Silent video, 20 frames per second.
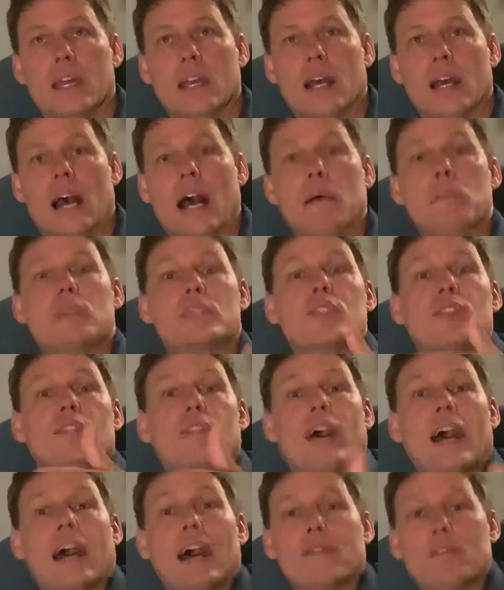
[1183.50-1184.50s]
I'm a
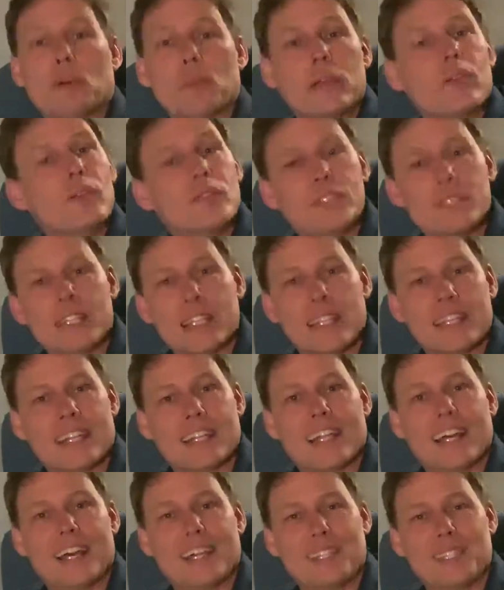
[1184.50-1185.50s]
survivor. We must sing it that
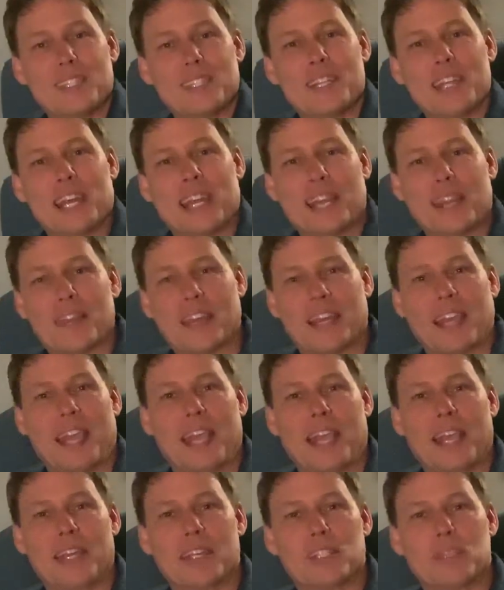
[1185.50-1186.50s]
night, and I think
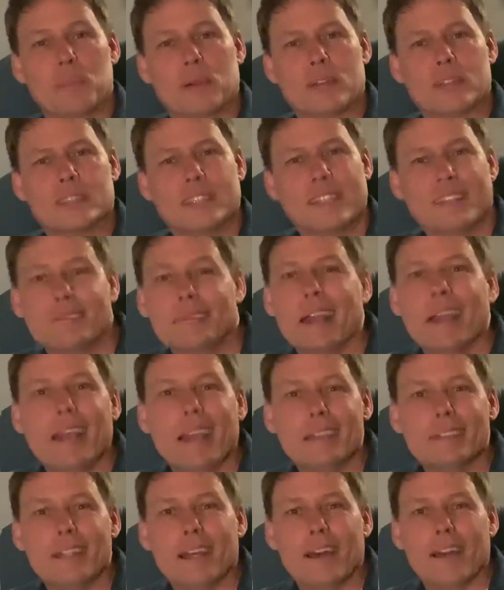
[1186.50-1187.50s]
Hannah started sing
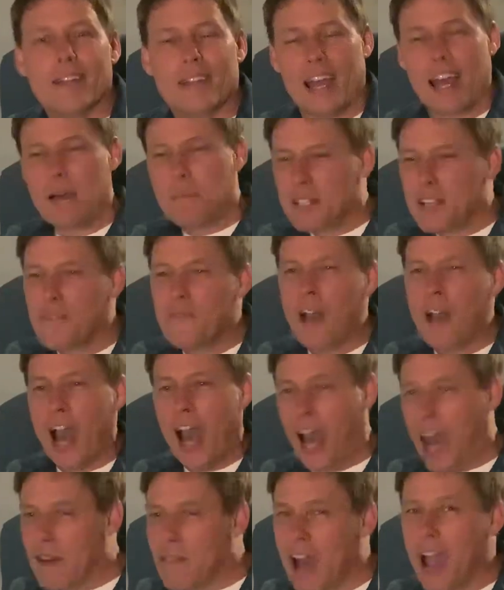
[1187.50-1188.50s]
that song. I'm a
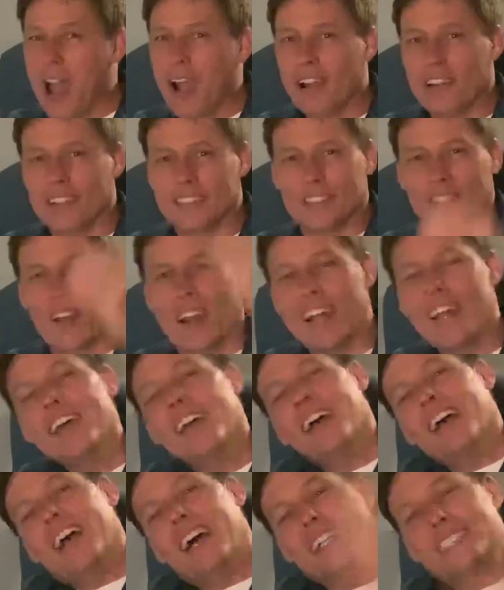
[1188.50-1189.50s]
survivor. So
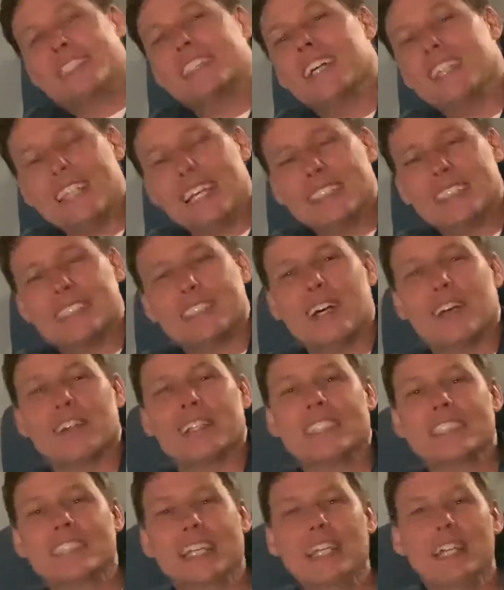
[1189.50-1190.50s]
I sang that song, and
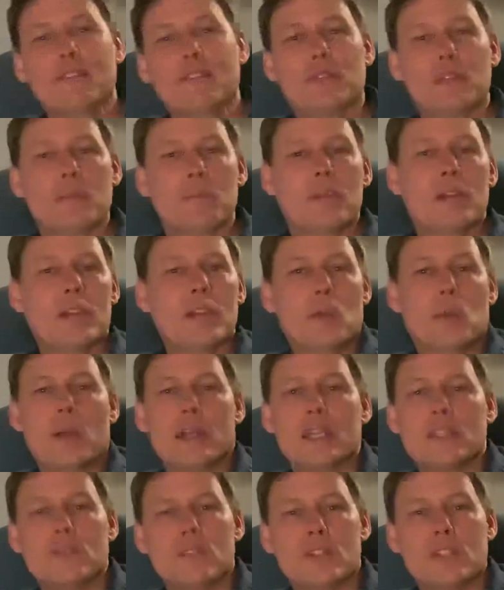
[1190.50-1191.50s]
this kid from
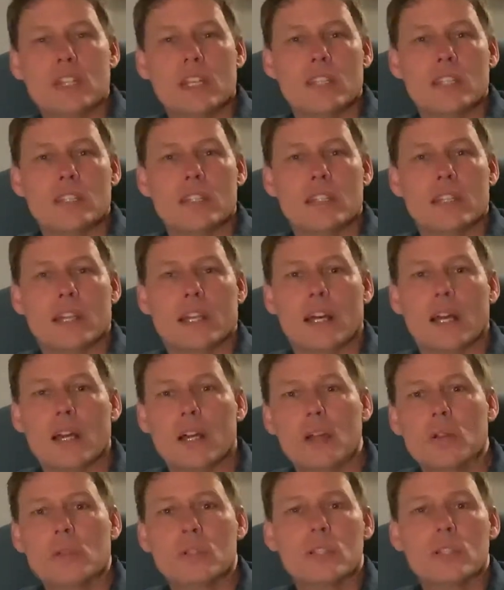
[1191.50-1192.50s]
West Virginia said,
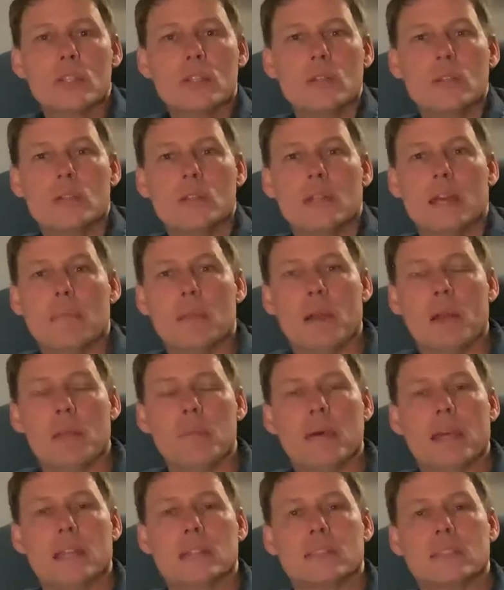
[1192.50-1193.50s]
"Oh, dude, that brought
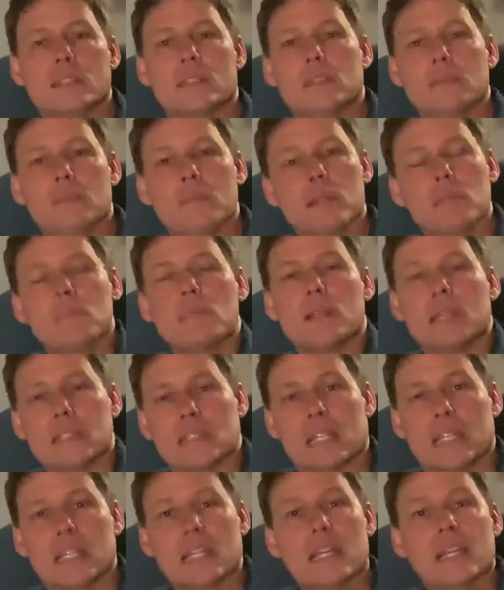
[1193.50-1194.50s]
back such memories."
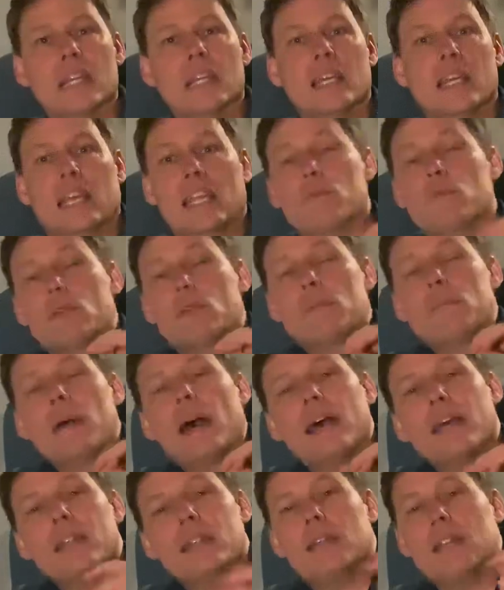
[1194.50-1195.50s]
And he
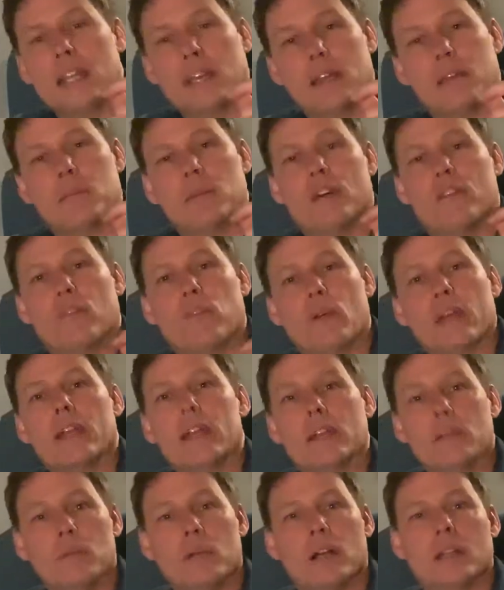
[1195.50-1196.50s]
reminded him of where
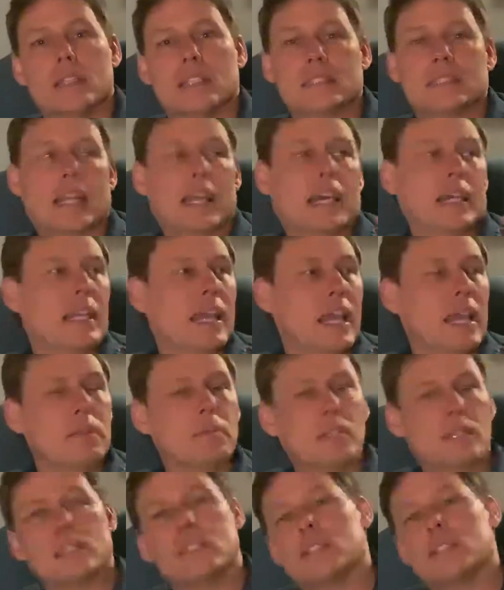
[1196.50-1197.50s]
he was. He said, "I came
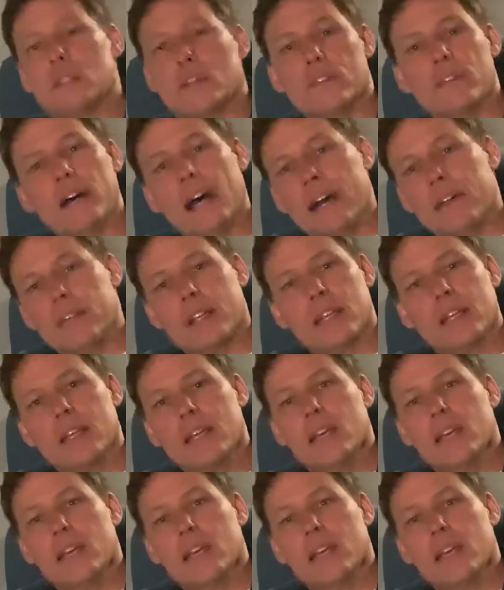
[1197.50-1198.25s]
to this survivor